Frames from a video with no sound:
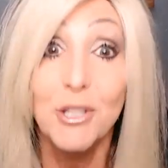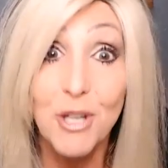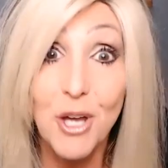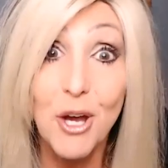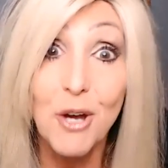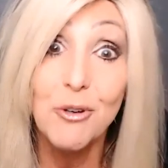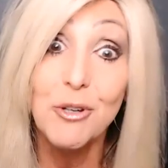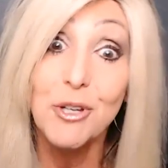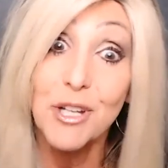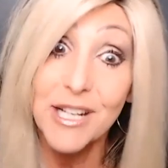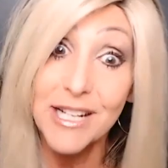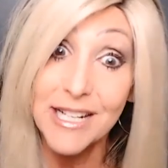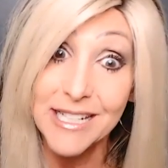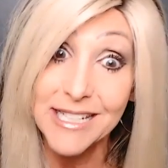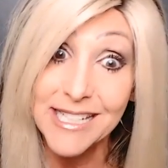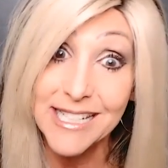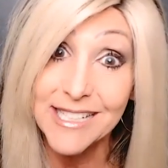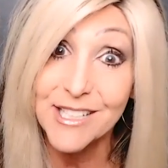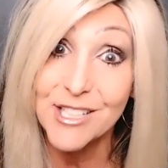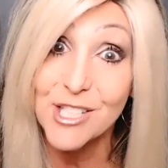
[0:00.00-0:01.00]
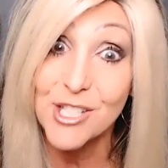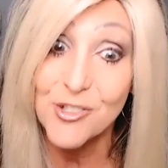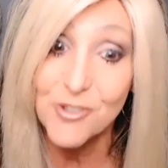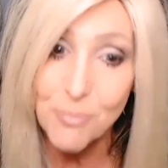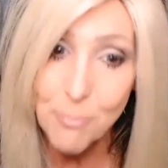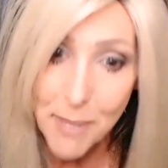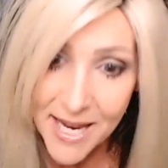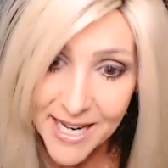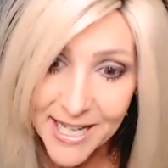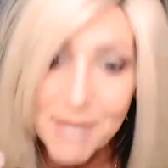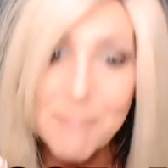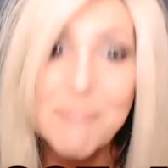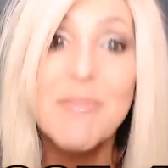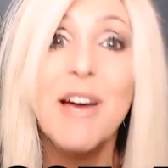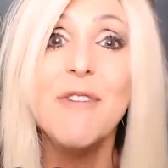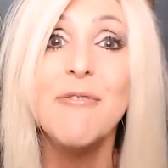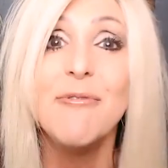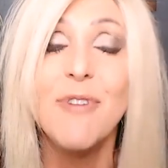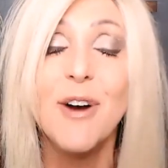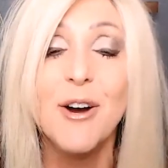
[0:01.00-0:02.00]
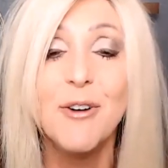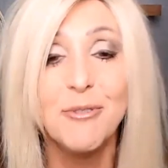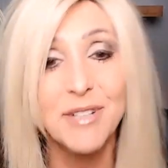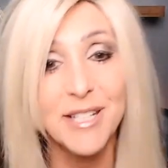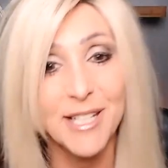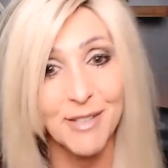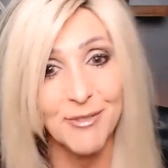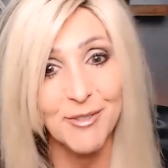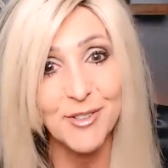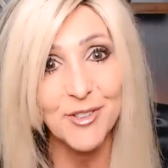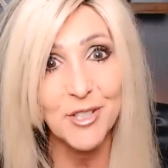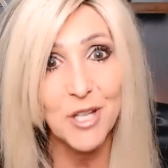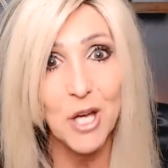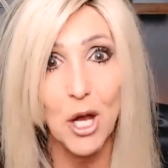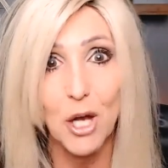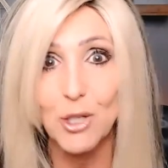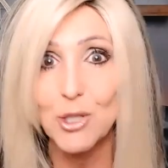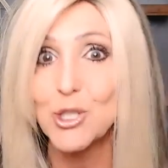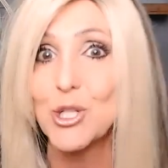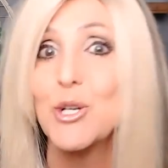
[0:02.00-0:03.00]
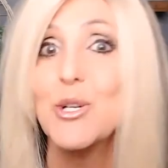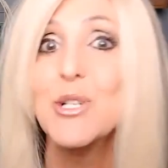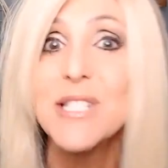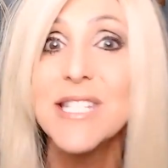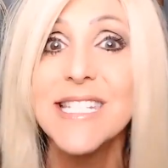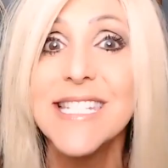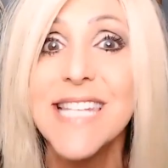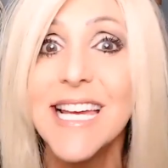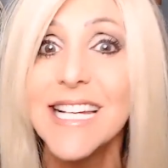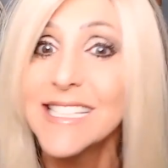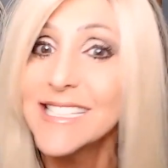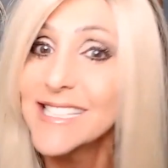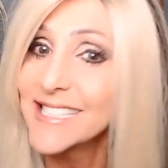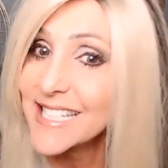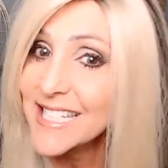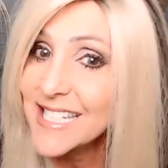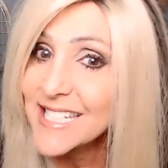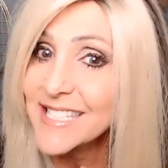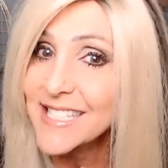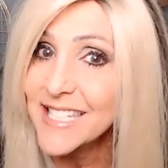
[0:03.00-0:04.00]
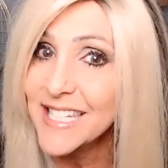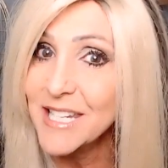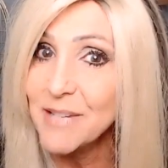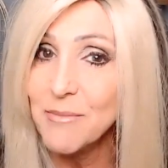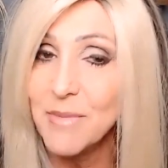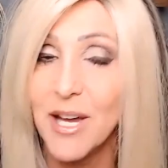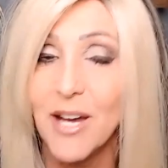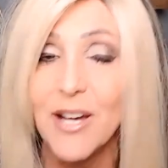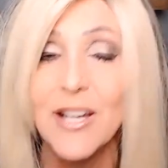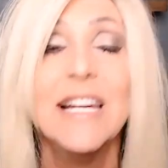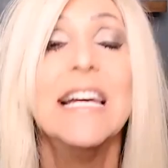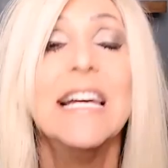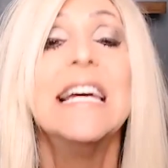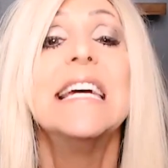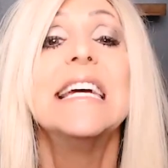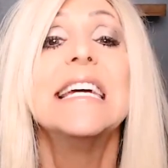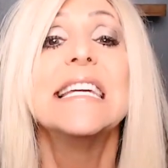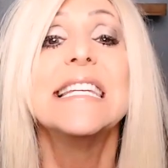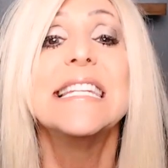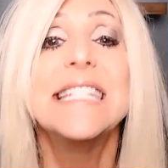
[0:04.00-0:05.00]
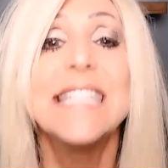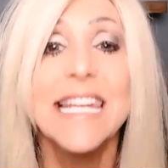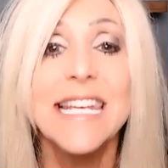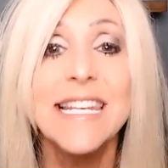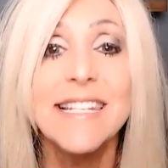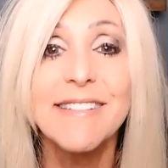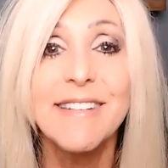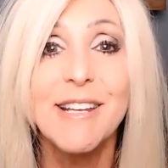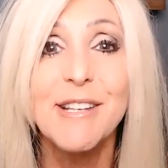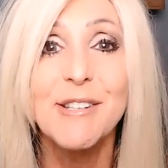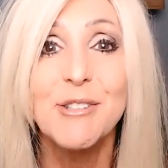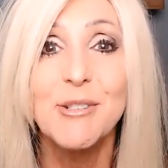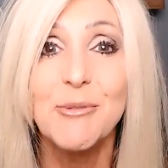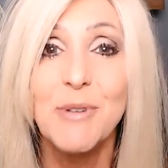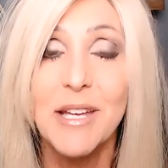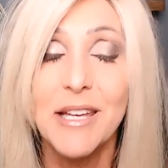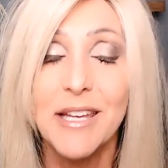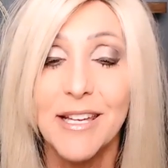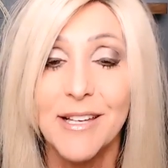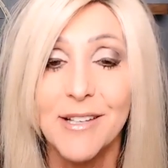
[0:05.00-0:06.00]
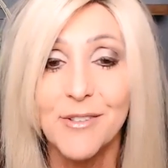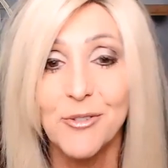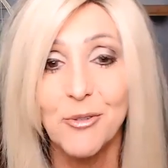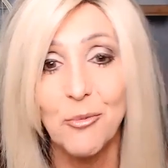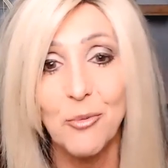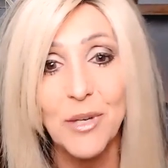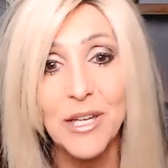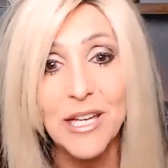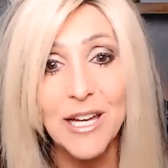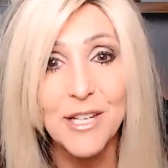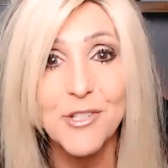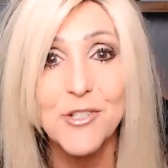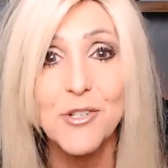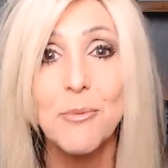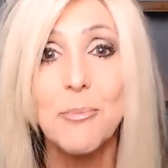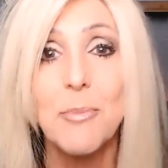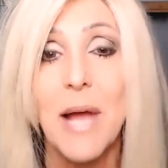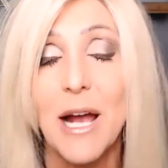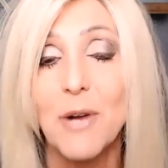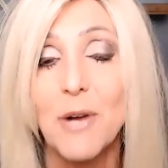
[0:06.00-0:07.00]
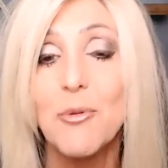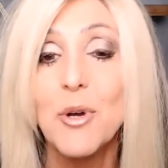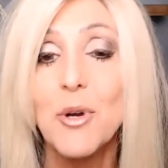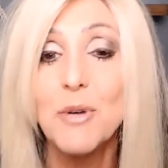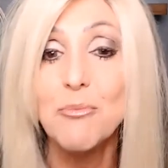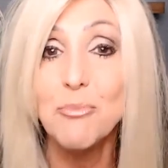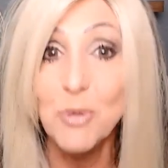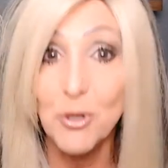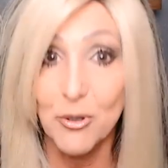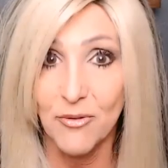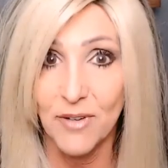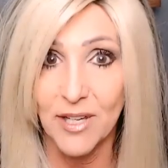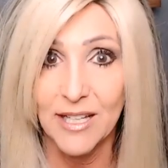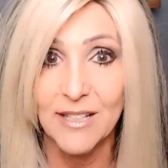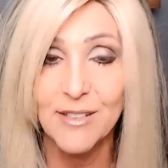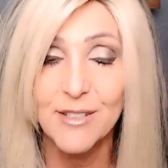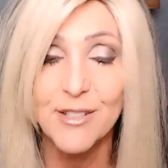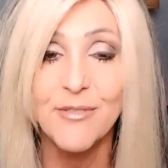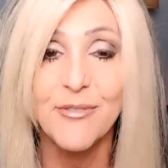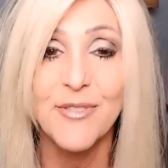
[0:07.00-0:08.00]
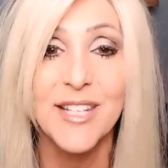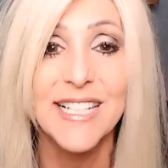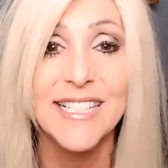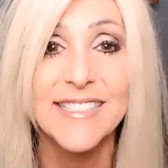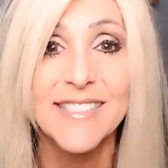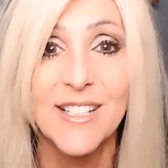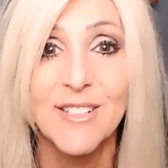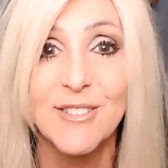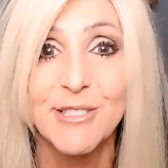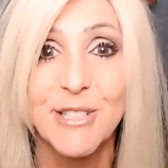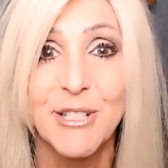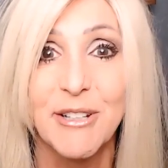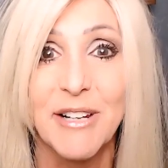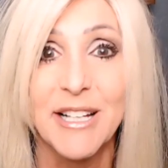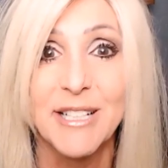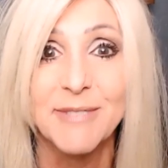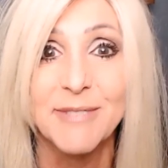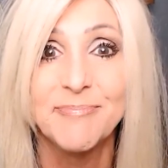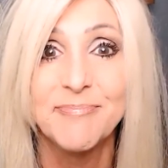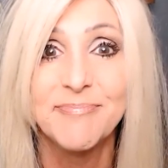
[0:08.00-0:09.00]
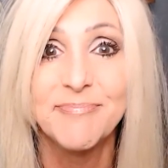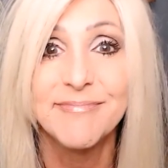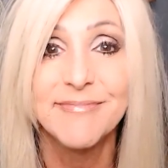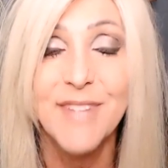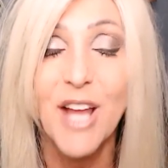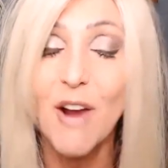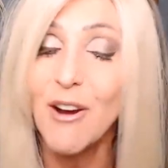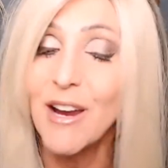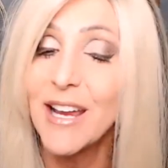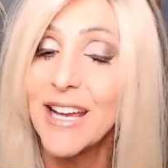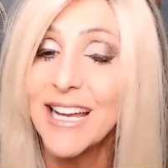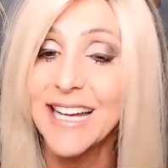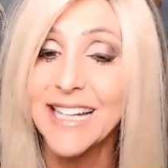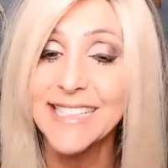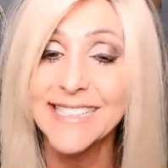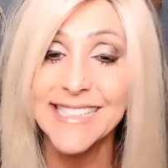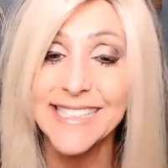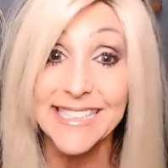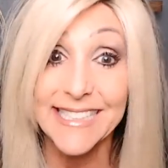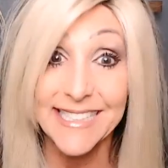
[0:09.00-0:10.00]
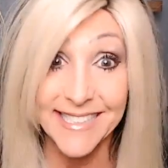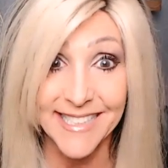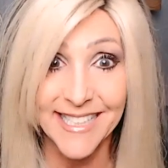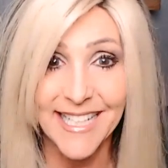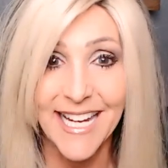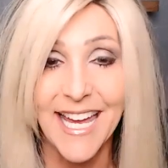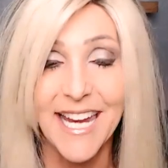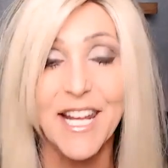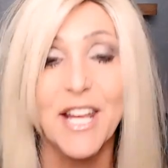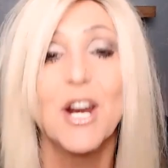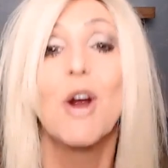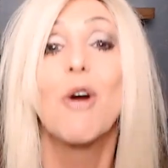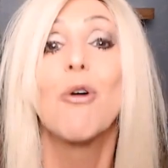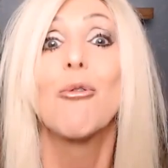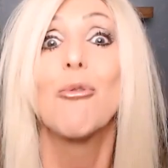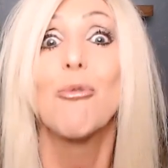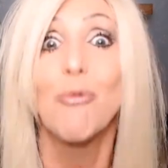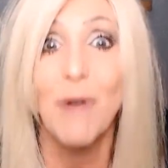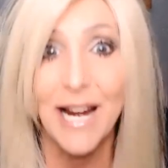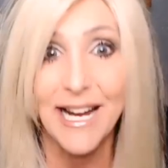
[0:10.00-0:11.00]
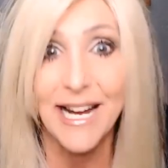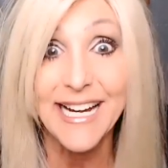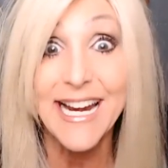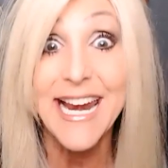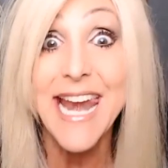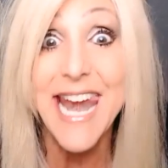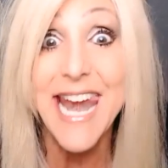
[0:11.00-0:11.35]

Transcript: you know, you're going to need to just pick up that phone, give us a call, shoot us a text, send us an email. Days, nights, or weekends, we got your back when moving to Phoenix, Arizona. All right, guys, let's get at it right